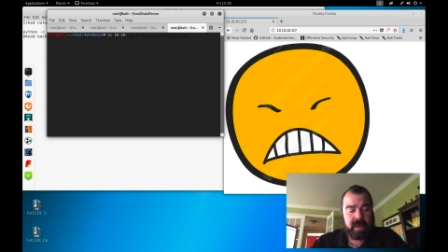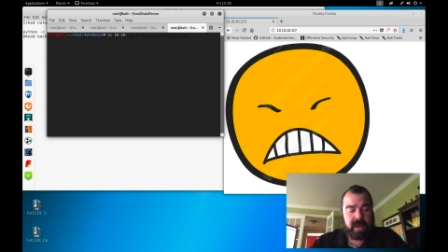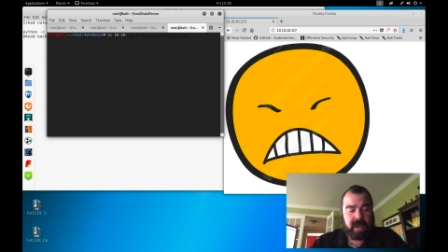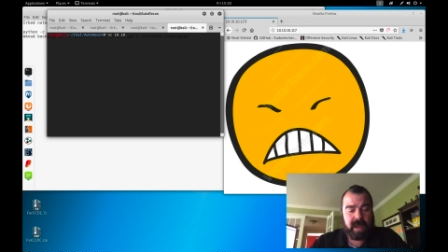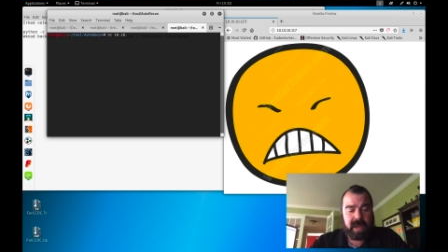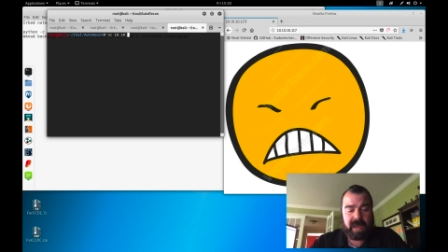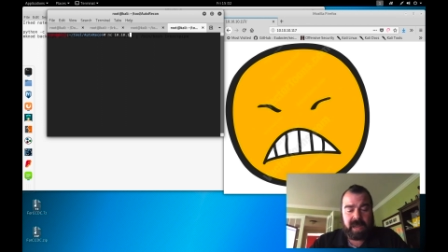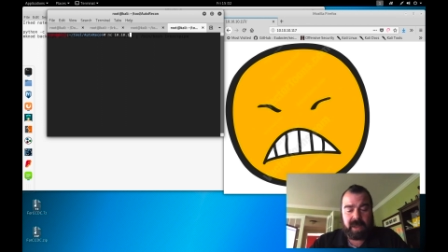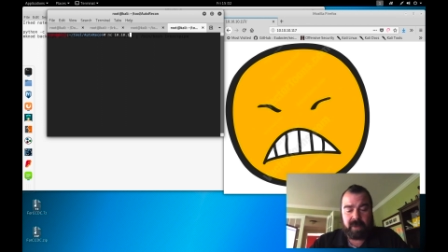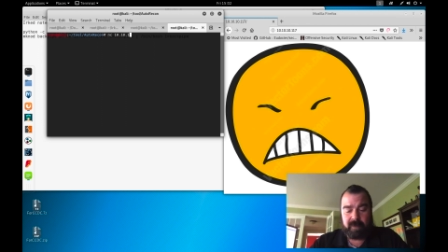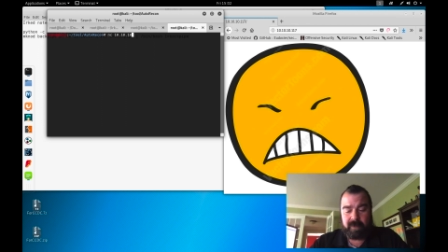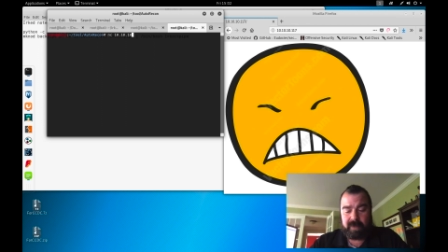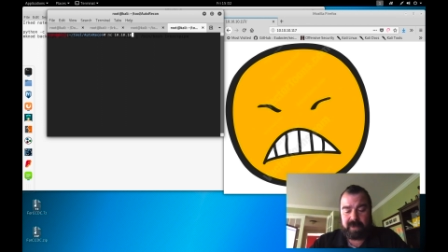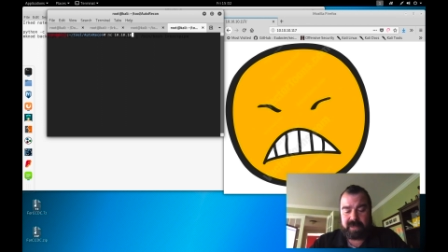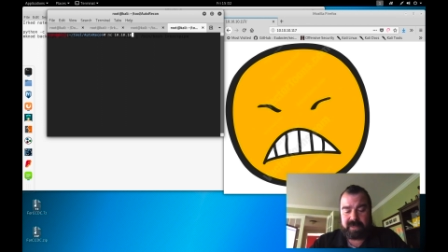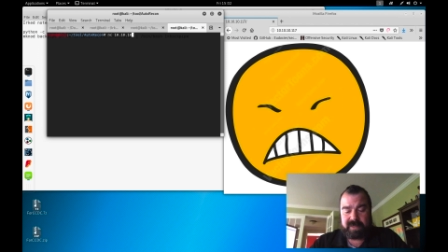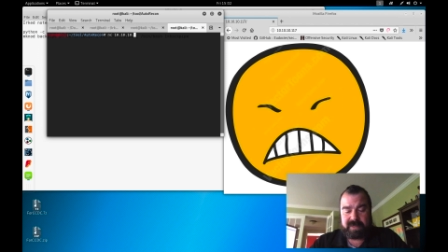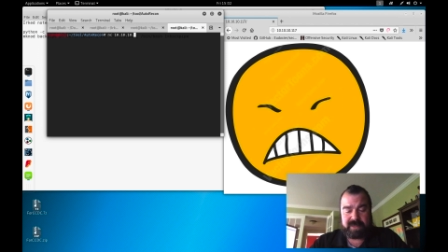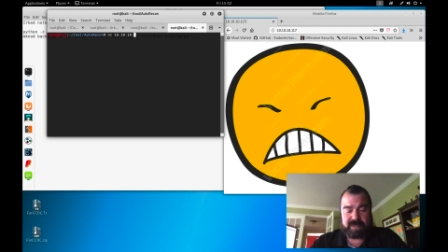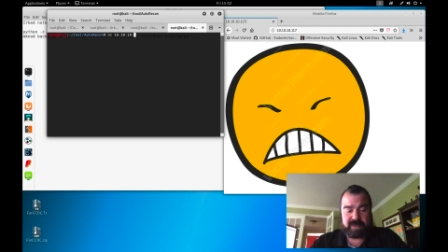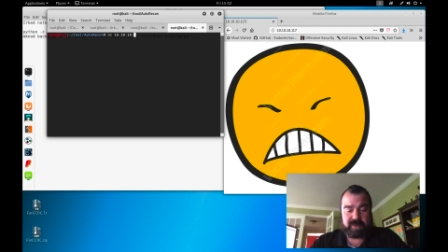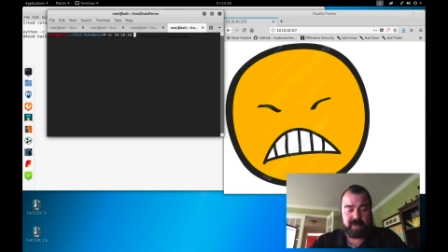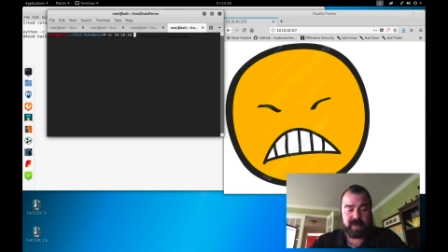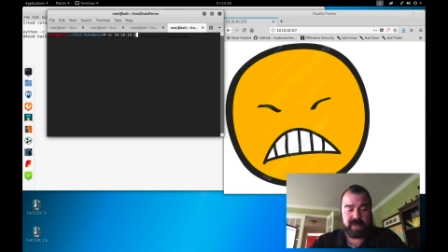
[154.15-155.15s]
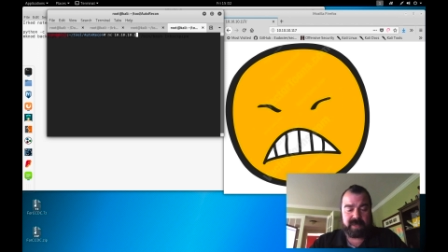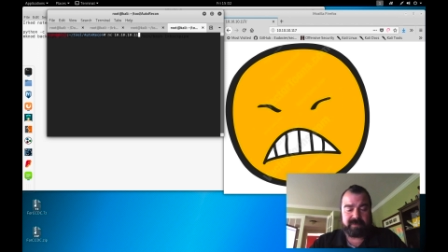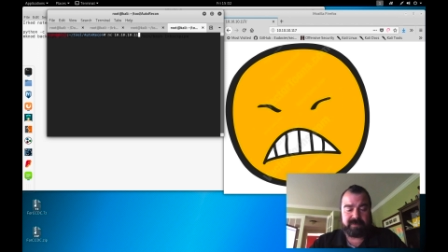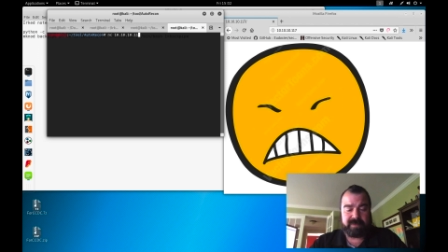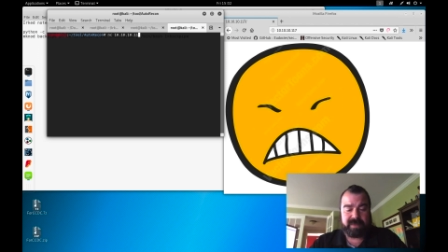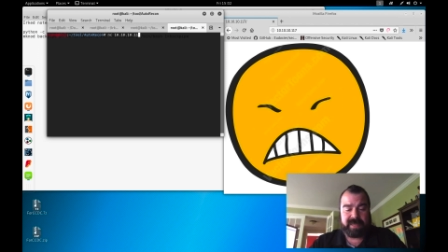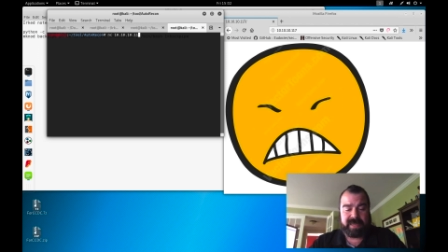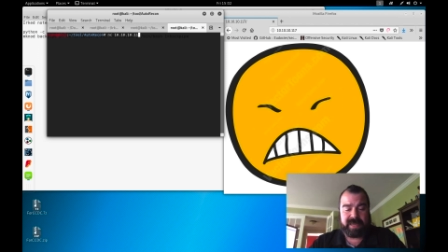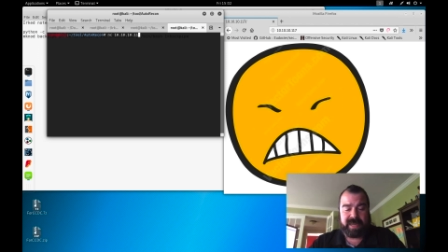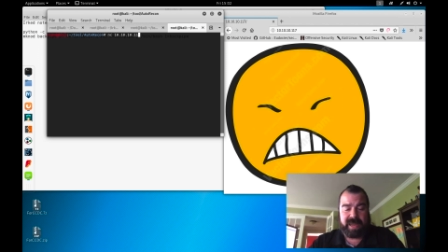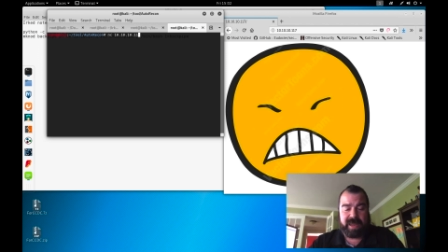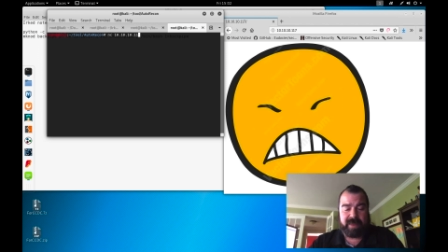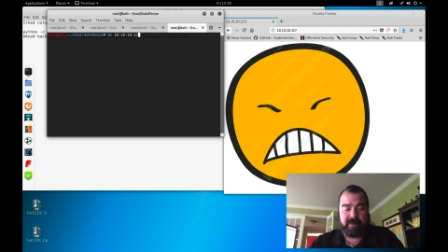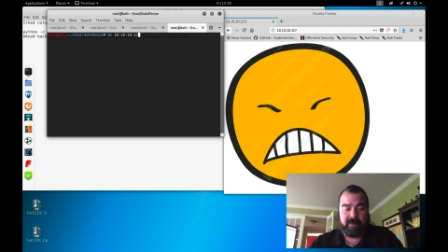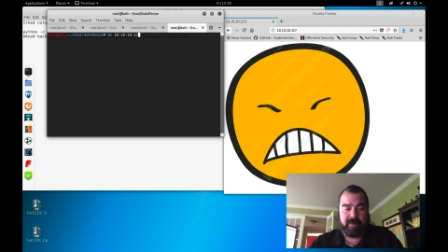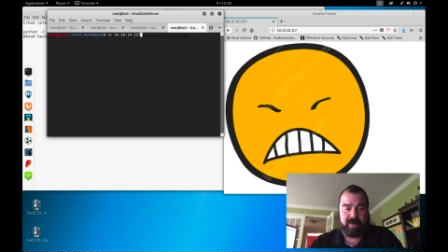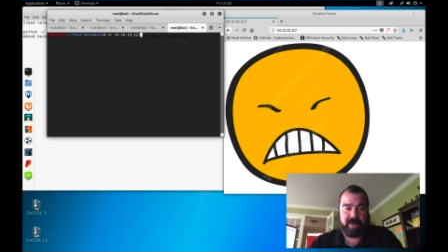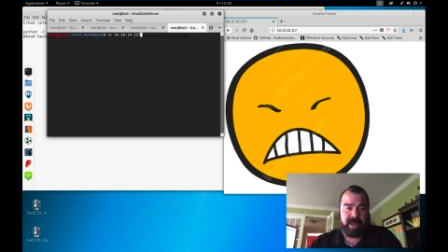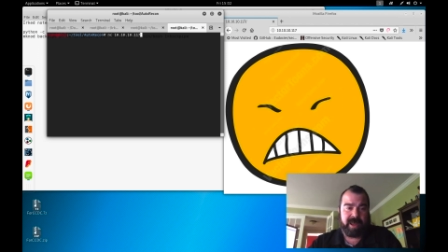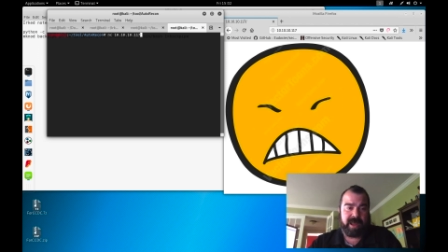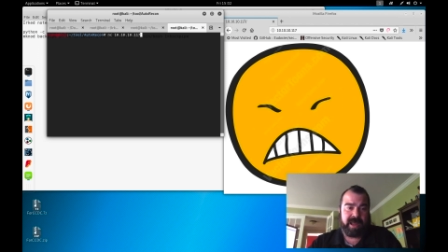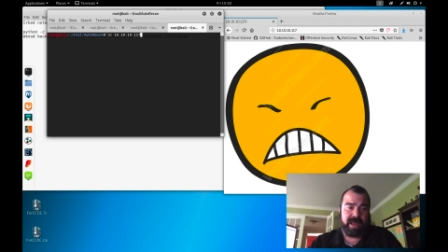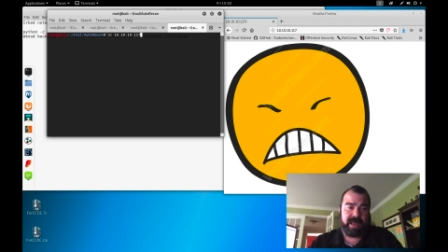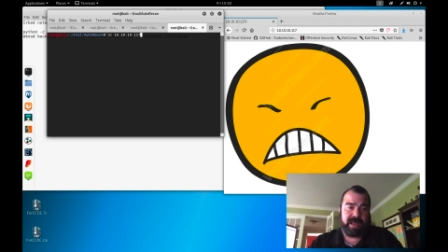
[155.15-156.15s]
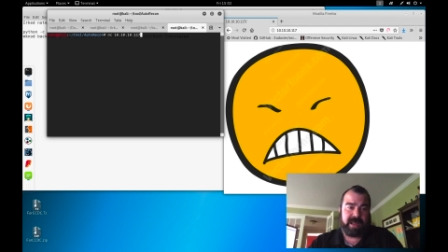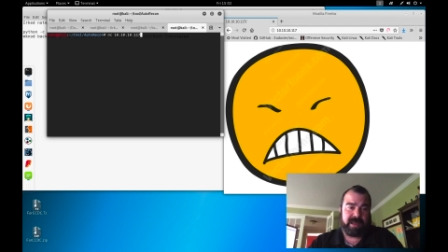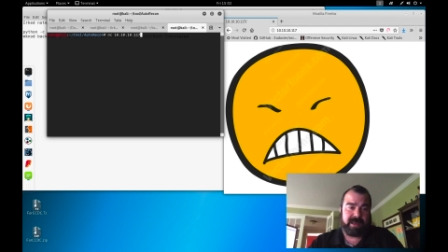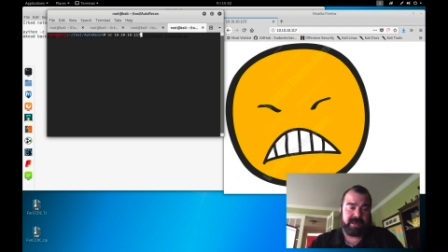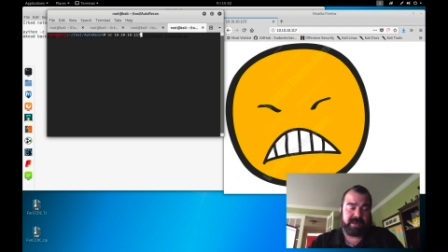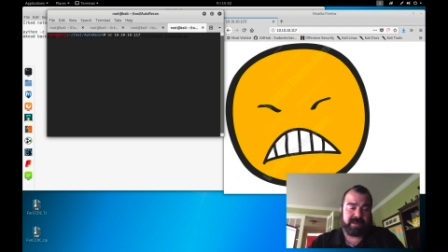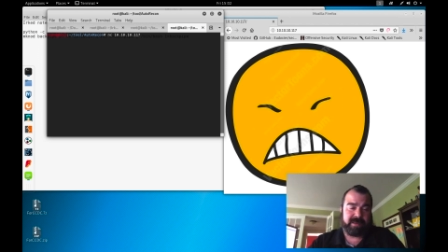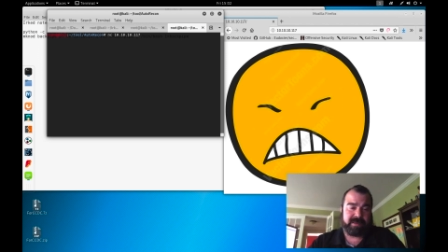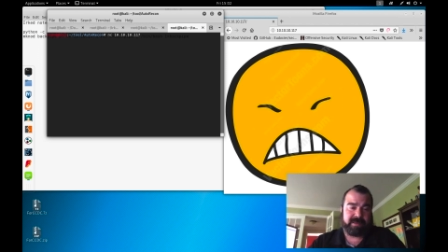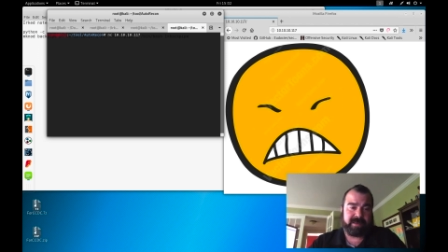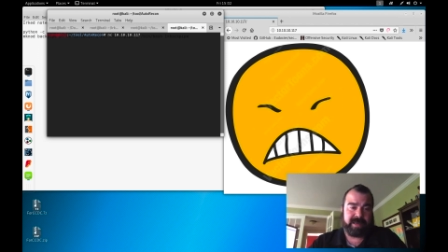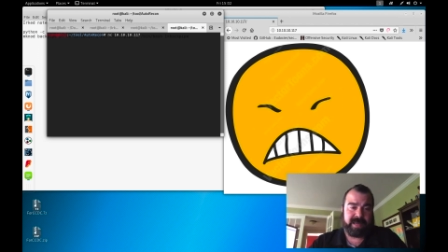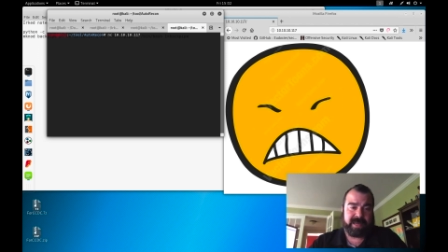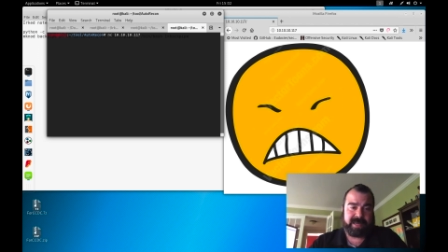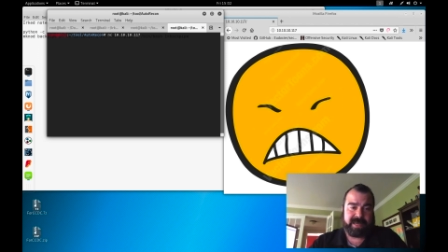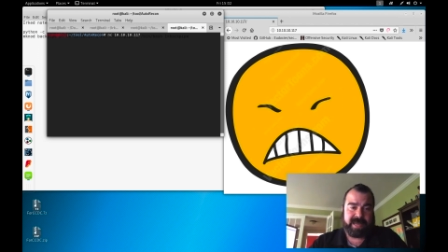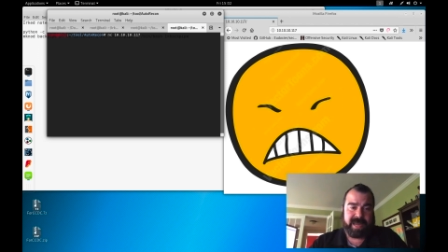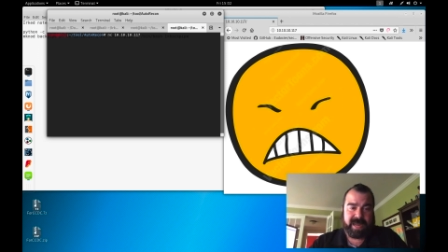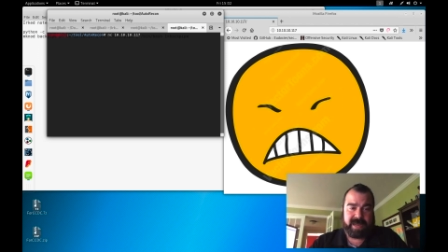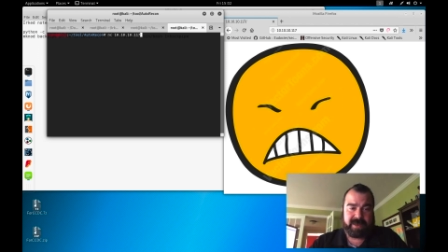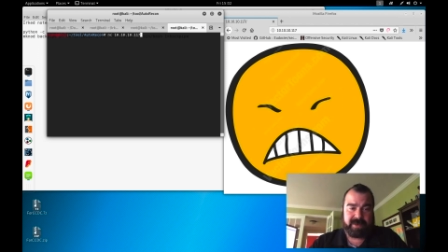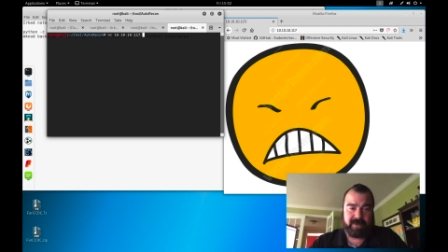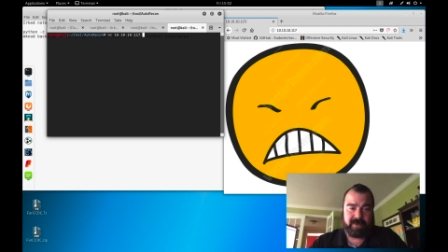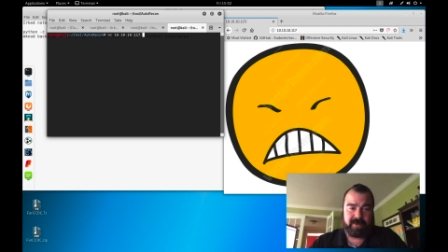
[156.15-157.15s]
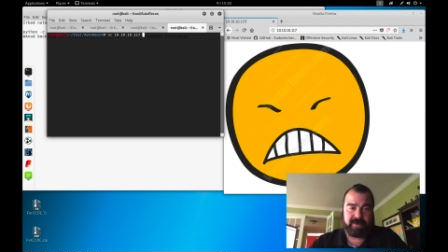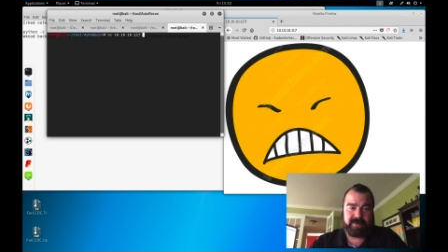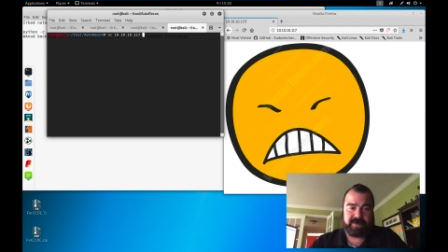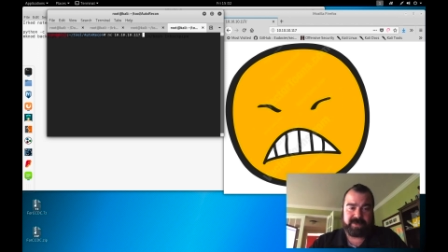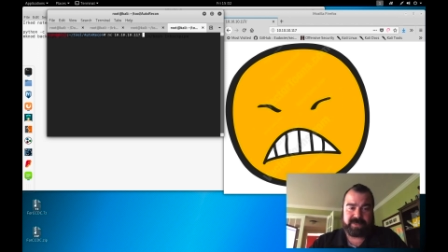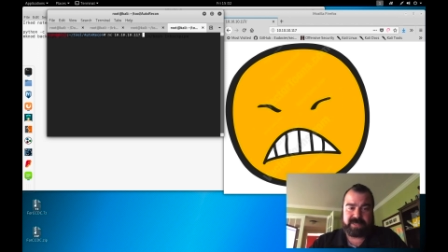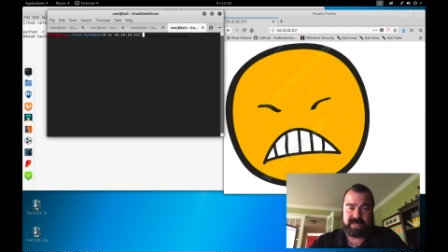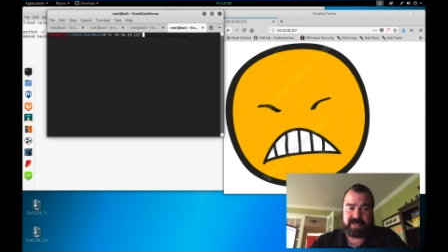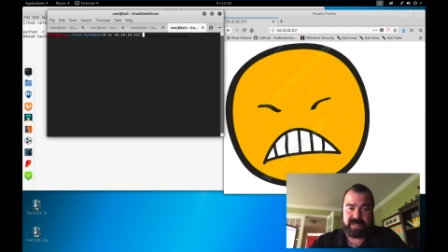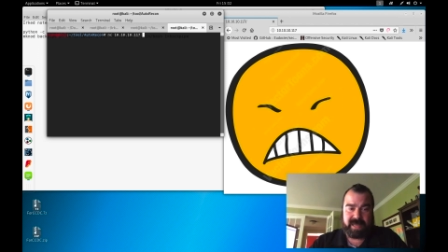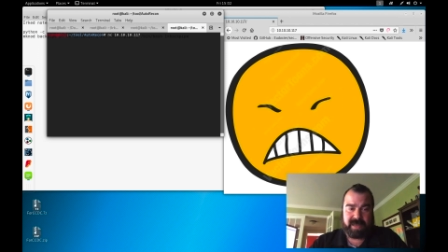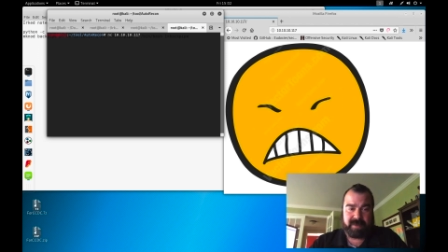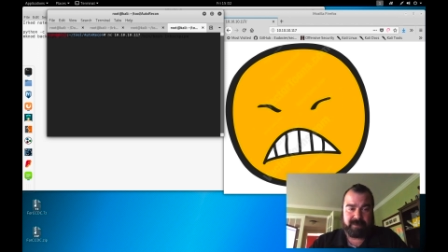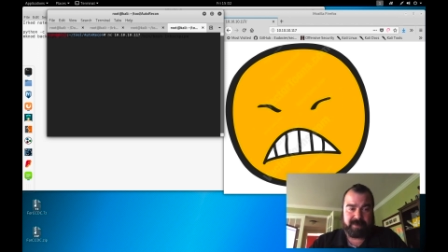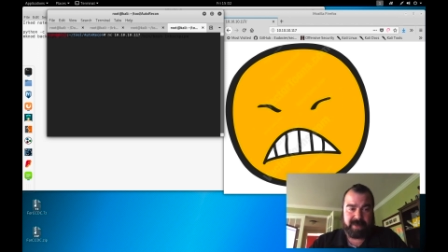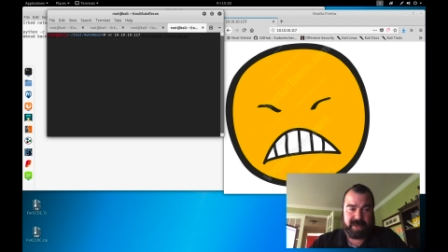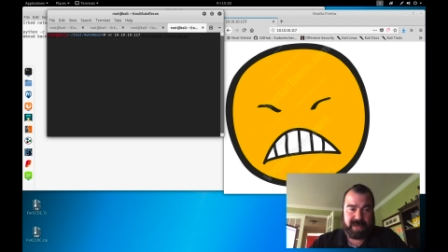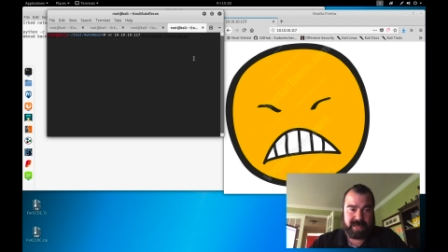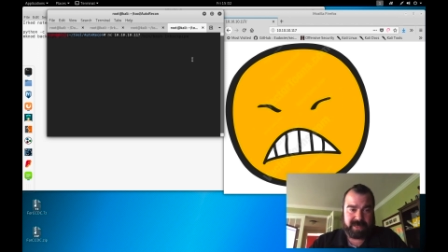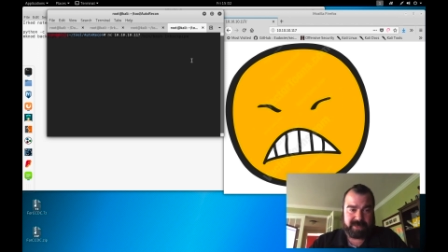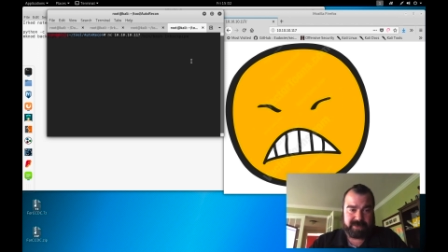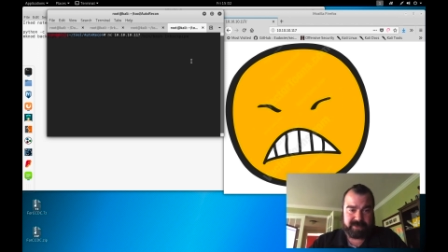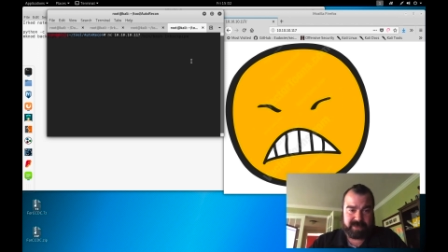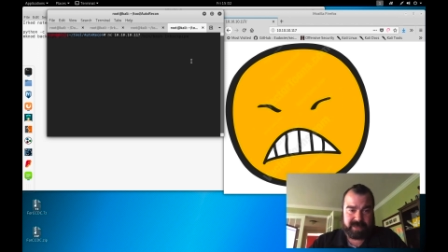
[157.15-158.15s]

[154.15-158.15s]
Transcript: We're going to just quickly netcat over to that box,